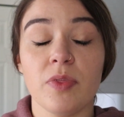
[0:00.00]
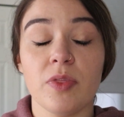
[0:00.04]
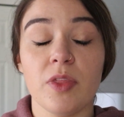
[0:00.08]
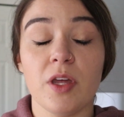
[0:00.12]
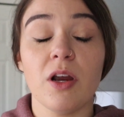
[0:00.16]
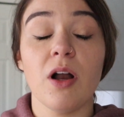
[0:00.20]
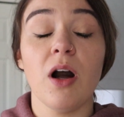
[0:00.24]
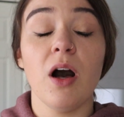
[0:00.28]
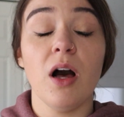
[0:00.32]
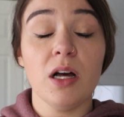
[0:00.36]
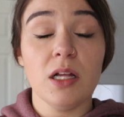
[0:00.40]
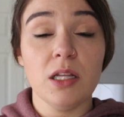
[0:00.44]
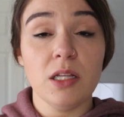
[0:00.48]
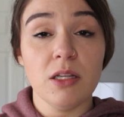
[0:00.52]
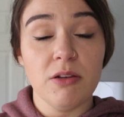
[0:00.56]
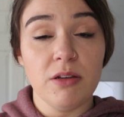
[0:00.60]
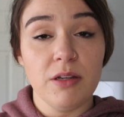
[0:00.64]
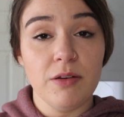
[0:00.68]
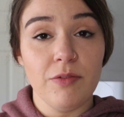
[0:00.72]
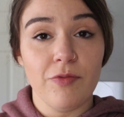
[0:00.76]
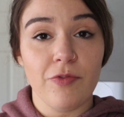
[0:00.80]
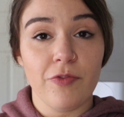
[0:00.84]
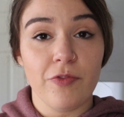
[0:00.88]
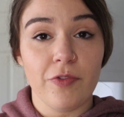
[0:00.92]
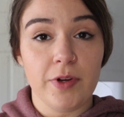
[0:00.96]
they're all
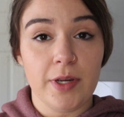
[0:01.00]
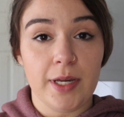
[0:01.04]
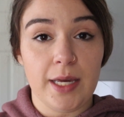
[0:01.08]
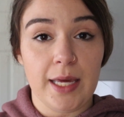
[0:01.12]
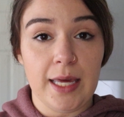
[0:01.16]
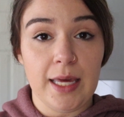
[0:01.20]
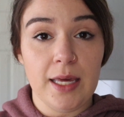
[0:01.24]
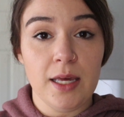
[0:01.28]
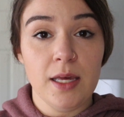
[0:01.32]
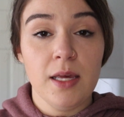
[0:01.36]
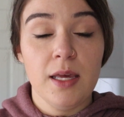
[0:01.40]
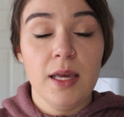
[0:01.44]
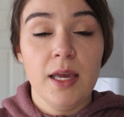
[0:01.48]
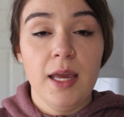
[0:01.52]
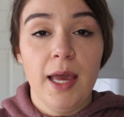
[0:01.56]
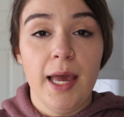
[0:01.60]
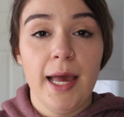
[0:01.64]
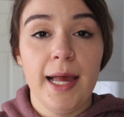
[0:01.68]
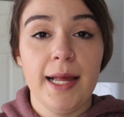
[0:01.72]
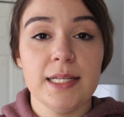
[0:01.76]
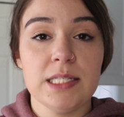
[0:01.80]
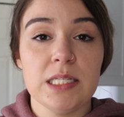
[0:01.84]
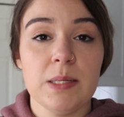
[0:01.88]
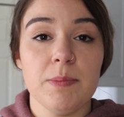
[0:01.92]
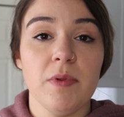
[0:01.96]
gluten-free,
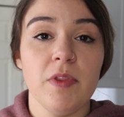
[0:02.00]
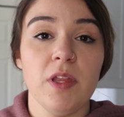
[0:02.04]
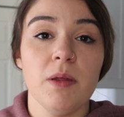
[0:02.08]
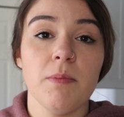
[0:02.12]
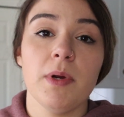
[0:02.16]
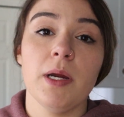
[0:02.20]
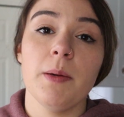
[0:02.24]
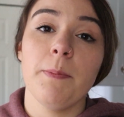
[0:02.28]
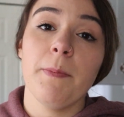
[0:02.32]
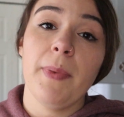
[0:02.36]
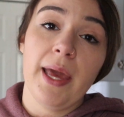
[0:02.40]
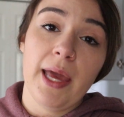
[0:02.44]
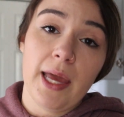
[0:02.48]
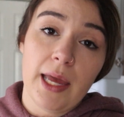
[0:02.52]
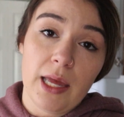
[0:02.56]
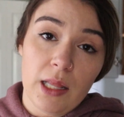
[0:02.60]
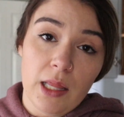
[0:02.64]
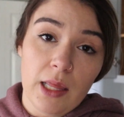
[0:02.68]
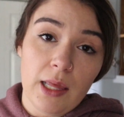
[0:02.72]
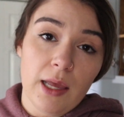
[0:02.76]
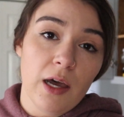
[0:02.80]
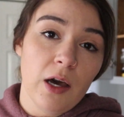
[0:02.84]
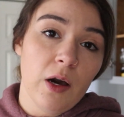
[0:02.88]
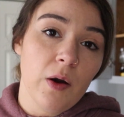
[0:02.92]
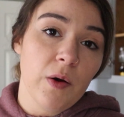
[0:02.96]
and some of them are
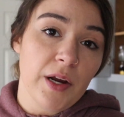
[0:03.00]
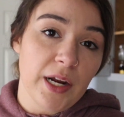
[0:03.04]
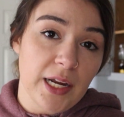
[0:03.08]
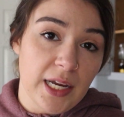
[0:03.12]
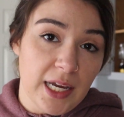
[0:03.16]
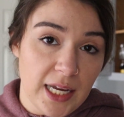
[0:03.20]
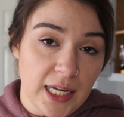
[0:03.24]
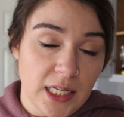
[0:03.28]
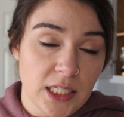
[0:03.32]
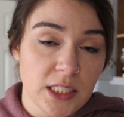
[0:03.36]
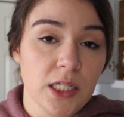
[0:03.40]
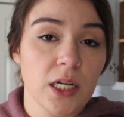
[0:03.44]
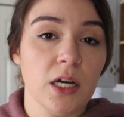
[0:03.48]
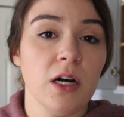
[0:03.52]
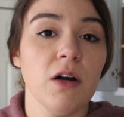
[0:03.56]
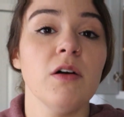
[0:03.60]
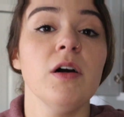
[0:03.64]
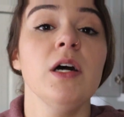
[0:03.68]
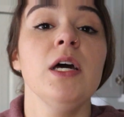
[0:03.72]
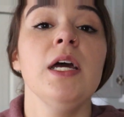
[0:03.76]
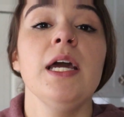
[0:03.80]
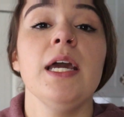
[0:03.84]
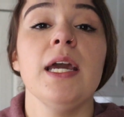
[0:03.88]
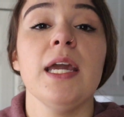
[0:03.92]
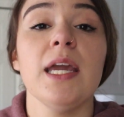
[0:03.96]
paleo or keto.
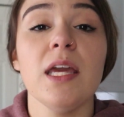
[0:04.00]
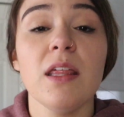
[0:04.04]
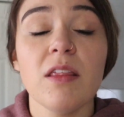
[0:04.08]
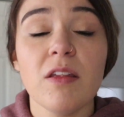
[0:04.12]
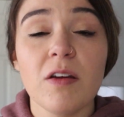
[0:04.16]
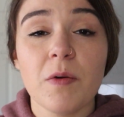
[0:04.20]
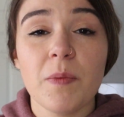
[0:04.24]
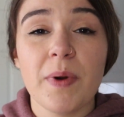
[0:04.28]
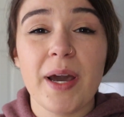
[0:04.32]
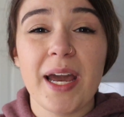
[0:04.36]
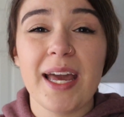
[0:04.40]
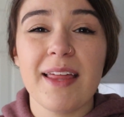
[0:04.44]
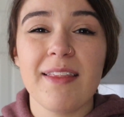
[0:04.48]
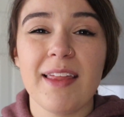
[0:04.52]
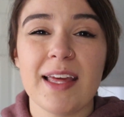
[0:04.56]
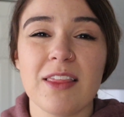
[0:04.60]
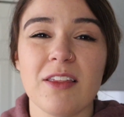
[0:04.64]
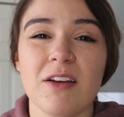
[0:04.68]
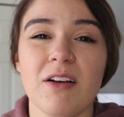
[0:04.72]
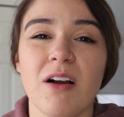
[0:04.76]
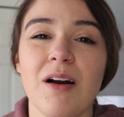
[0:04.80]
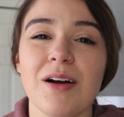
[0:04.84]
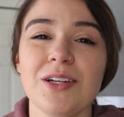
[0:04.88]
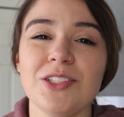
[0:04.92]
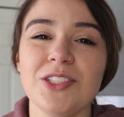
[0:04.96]
Either way, like,
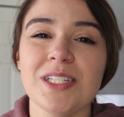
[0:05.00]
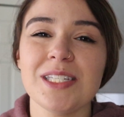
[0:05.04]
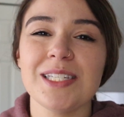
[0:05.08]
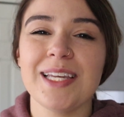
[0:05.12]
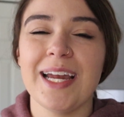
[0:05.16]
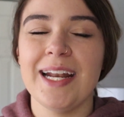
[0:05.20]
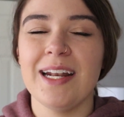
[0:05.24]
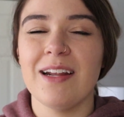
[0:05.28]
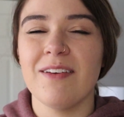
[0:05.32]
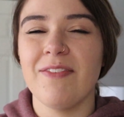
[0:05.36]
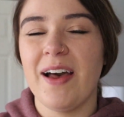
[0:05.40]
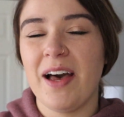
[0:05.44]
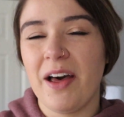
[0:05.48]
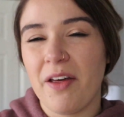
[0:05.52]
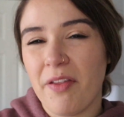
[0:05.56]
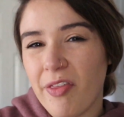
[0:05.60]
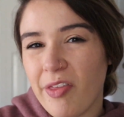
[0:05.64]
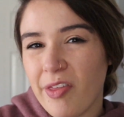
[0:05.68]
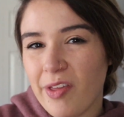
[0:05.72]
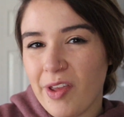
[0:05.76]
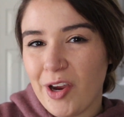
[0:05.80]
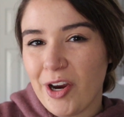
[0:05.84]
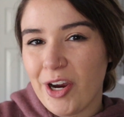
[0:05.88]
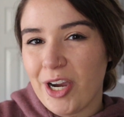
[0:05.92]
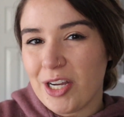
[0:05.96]
they're all just kind of
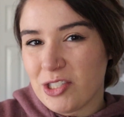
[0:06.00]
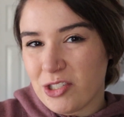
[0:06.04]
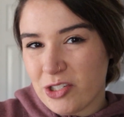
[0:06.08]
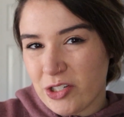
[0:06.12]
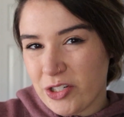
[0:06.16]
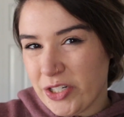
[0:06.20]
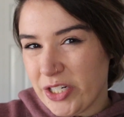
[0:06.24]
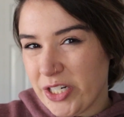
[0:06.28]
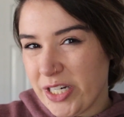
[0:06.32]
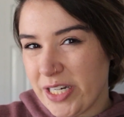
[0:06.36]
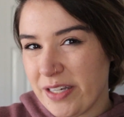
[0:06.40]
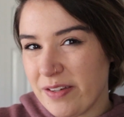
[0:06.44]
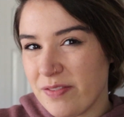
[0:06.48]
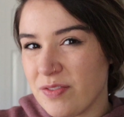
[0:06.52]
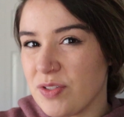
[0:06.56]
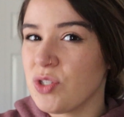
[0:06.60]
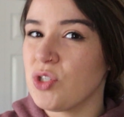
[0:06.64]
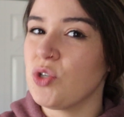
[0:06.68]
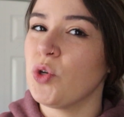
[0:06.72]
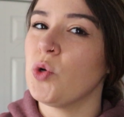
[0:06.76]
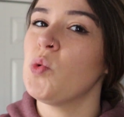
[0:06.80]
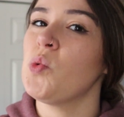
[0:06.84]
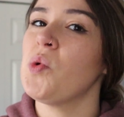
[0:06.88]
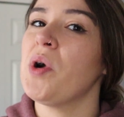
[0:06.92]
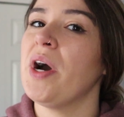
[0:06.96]
healthier alternatives
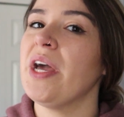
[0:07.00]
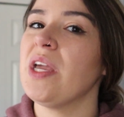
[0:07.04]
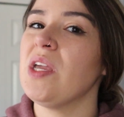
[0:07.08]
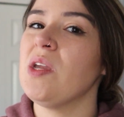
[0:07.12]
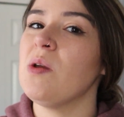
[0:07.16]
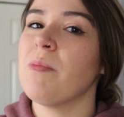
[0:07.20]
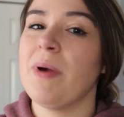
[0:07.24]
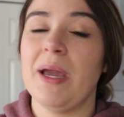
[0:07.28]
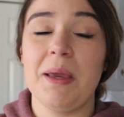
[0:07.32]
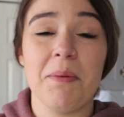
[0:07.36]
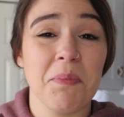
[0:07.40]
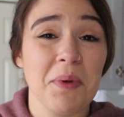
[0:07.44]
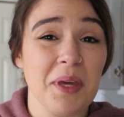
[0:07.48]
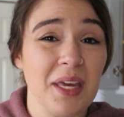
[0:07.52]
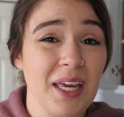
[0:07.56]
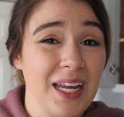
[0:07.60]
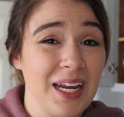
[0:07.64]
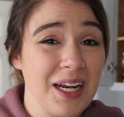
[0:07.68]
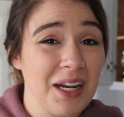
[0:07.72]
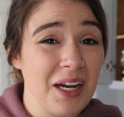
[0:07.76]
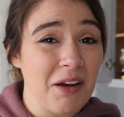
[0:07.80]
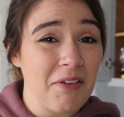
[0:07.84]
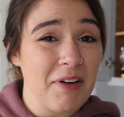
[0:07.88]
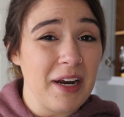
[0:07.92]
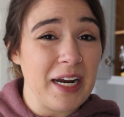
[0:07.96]
to what you might be
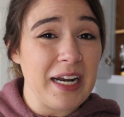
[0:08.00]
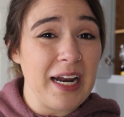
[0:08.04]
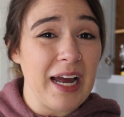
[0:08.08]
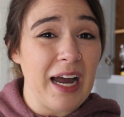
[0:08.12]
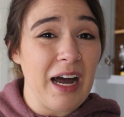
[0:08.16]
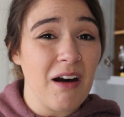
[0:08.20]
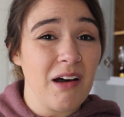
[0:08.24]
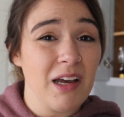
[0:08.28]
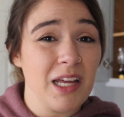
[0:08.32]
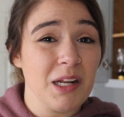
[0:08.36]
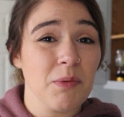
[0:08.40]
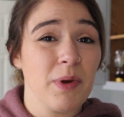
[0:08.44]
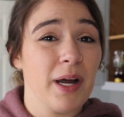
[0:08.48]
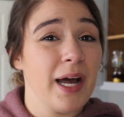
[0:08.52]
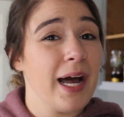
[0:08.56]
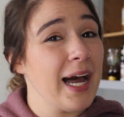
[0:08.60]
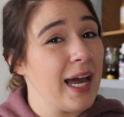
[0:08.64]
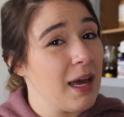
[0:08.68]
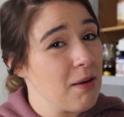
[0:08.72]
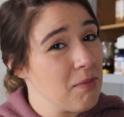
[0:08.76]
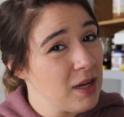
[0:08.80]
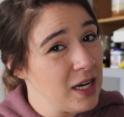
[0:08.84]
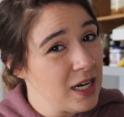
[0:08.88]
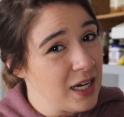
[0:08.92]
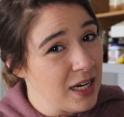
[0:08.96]
eating right now and what
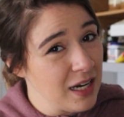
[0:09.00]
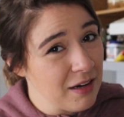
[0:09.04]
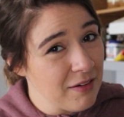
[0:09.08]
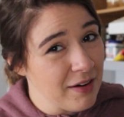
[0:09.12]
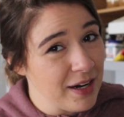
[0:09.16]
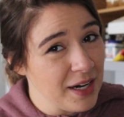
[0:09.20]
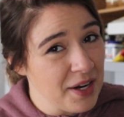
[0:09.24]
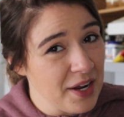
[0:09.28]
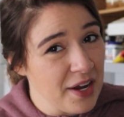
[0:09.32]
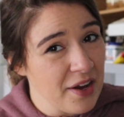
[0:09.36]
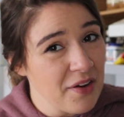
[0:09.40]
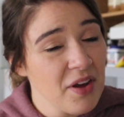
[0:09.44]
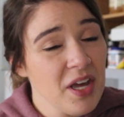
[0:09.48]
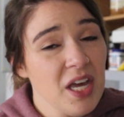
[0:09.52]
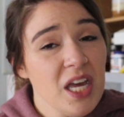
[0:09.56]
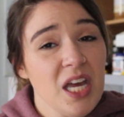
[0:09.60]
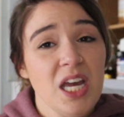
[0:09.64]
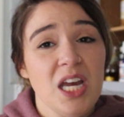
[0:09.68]
I'm eating right now.